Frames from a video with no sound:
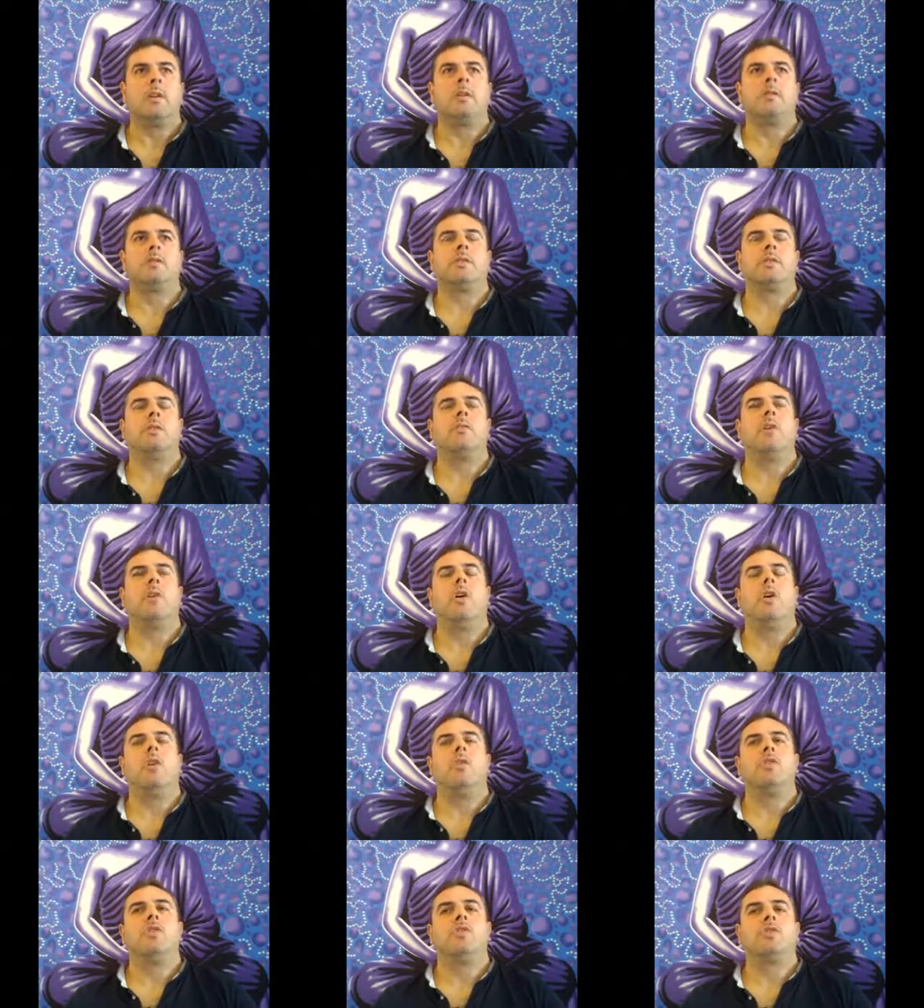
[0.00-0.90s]
So
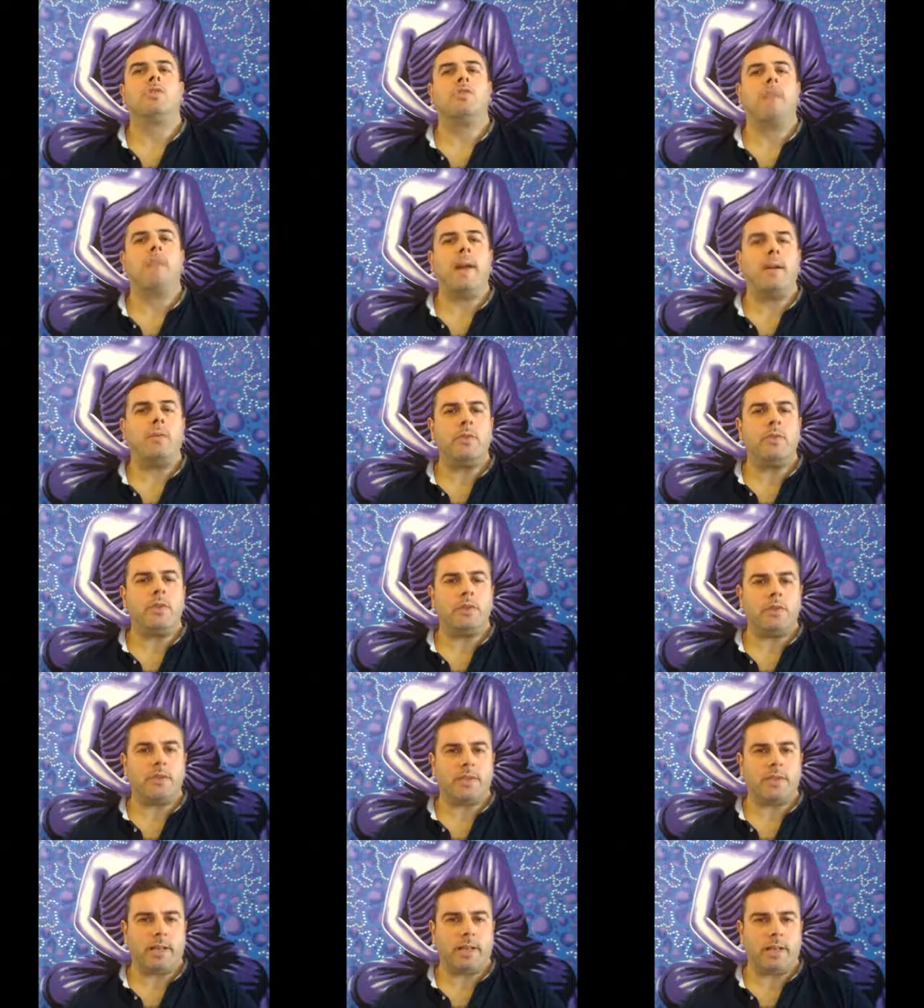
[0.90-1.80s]
surround
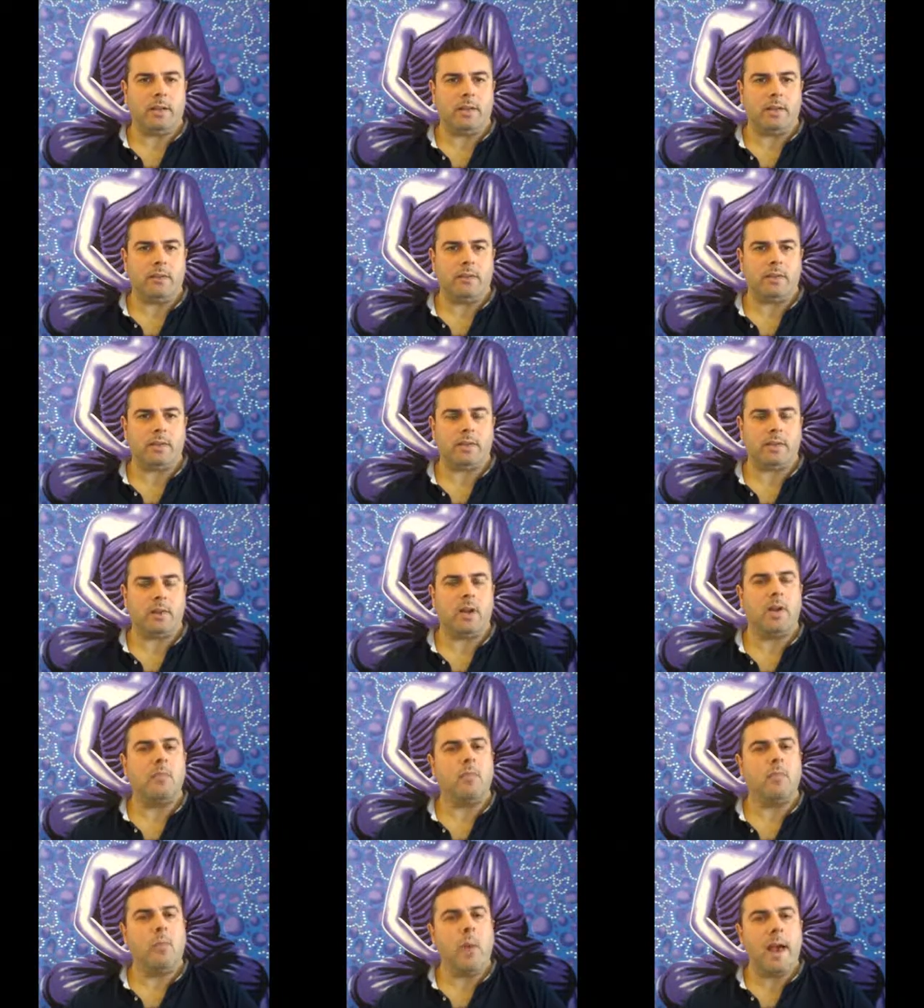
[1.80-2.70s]
yourselves
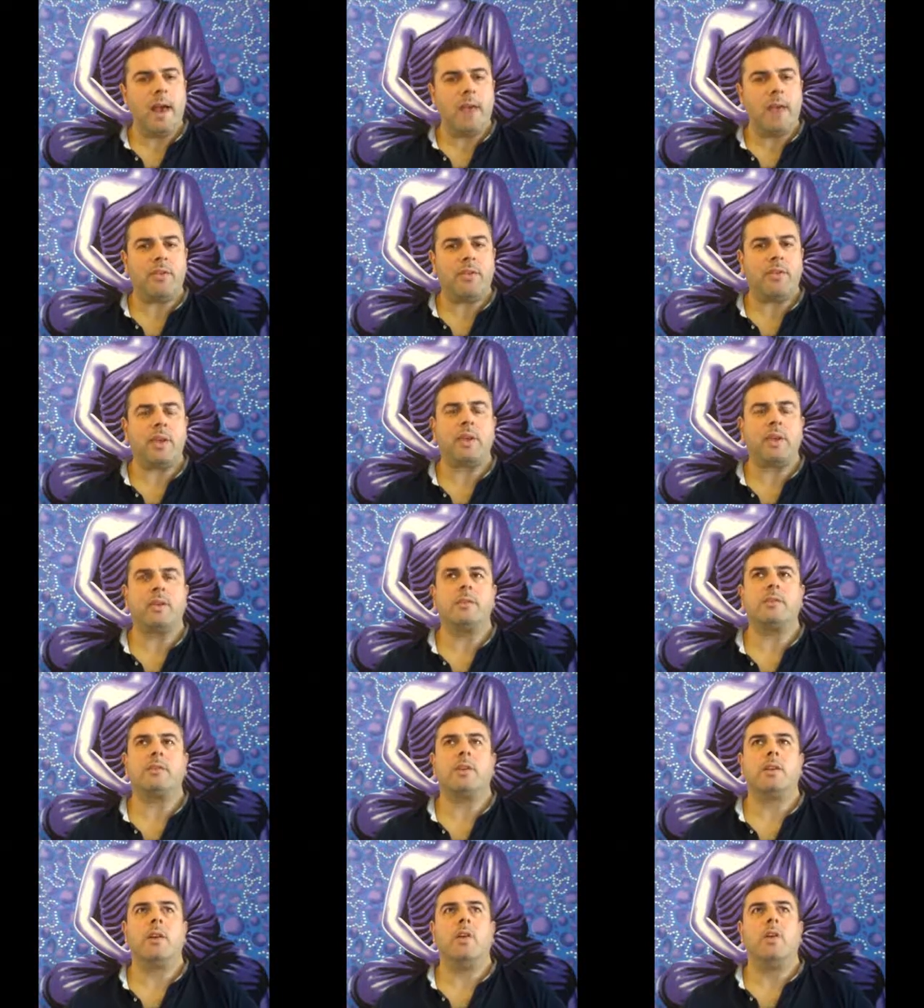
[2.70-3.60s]
and wear
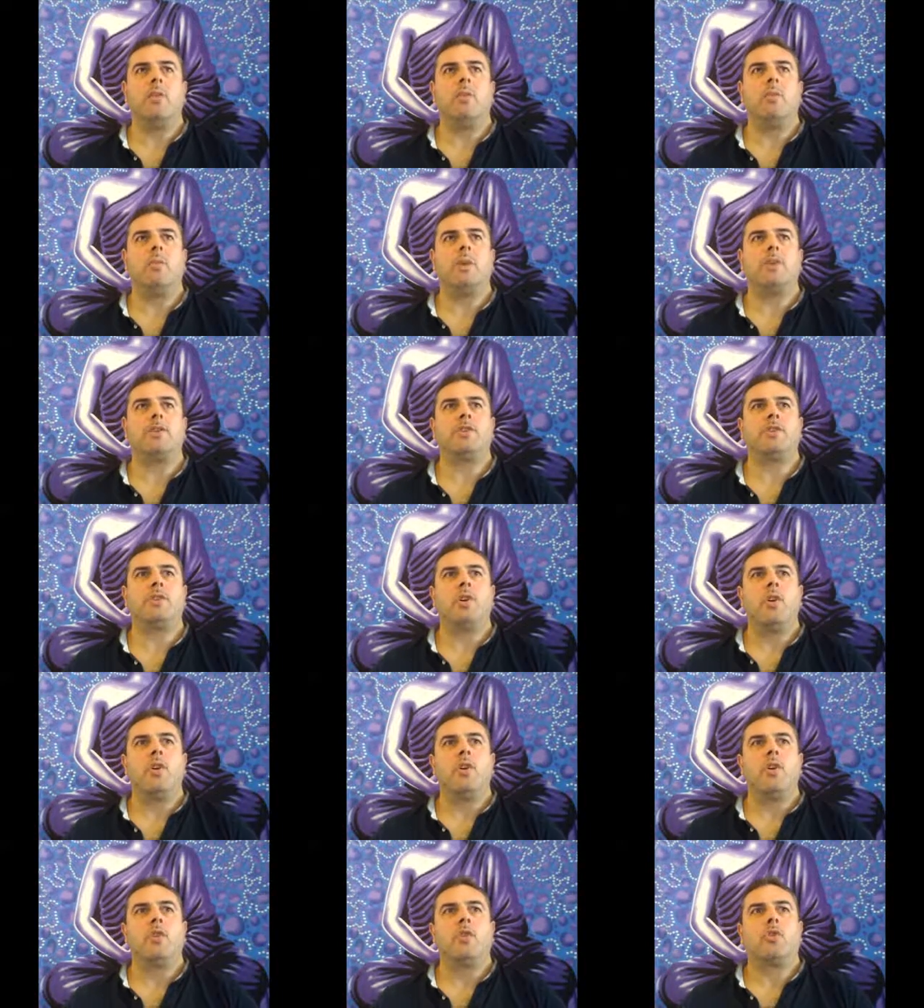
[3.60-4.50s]
things which
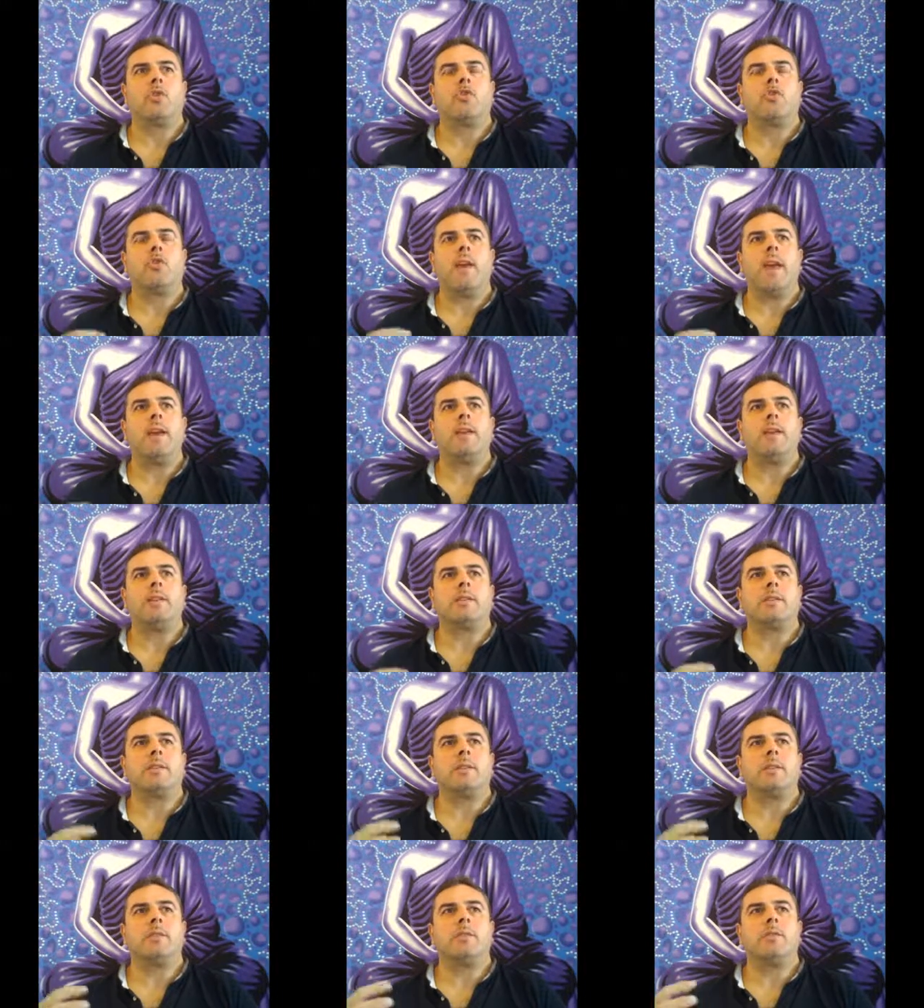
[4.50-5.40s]
create
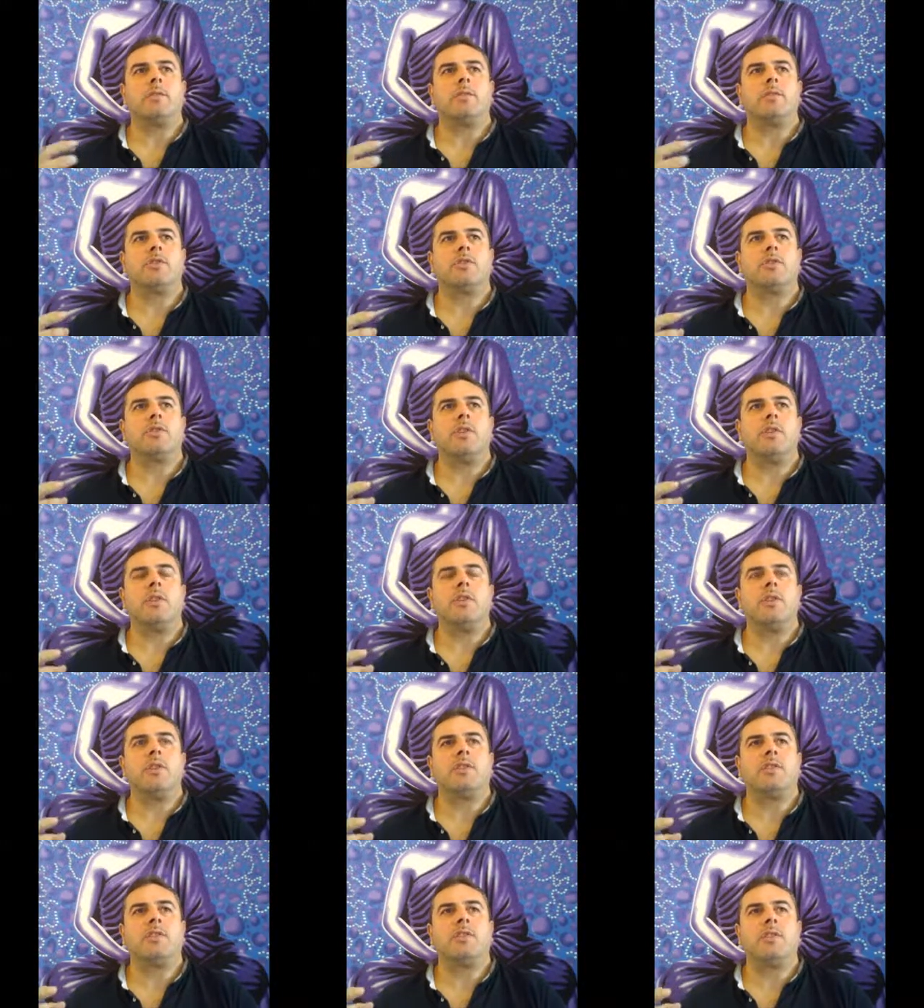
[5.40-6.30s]

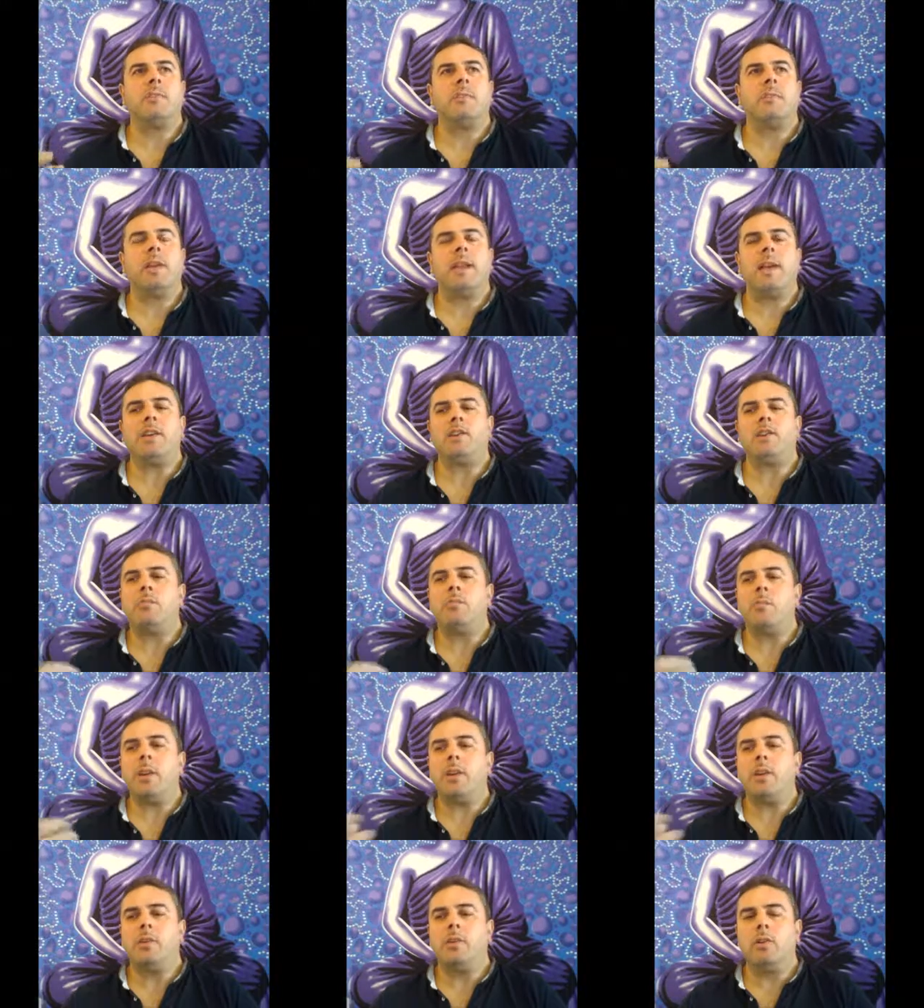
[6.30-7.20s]
a stimulation
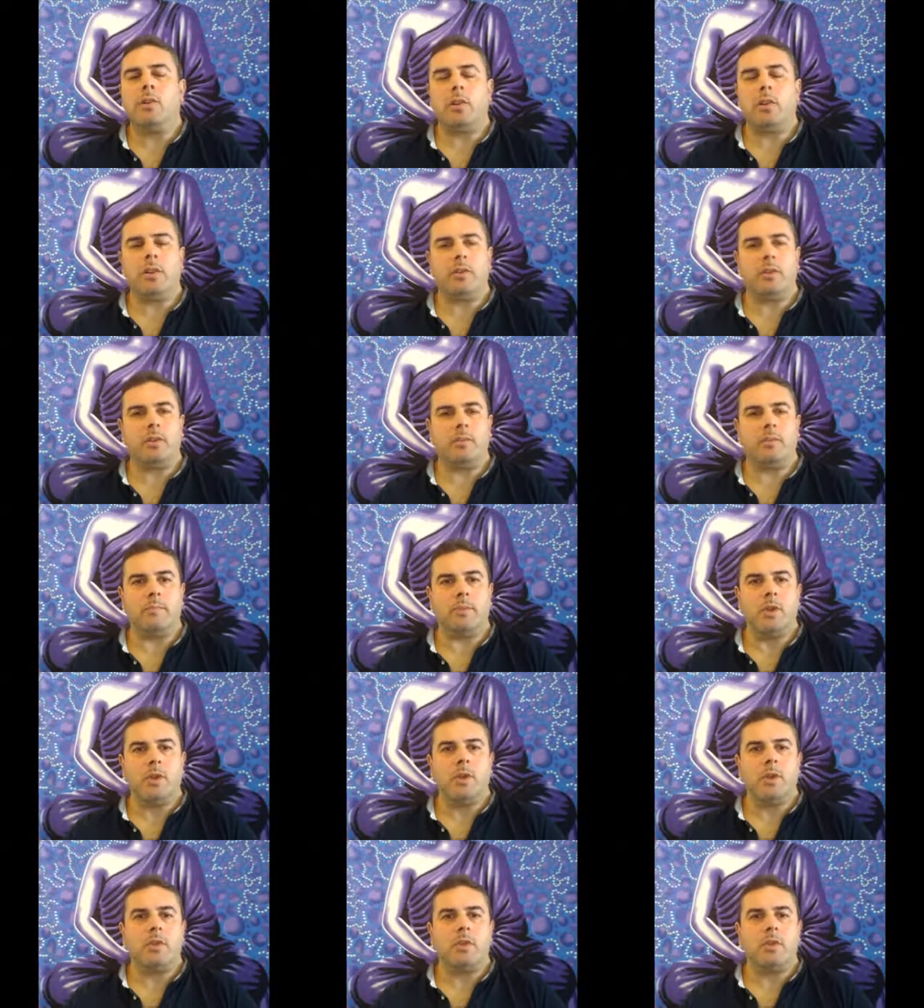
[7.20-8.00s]
when you look at them,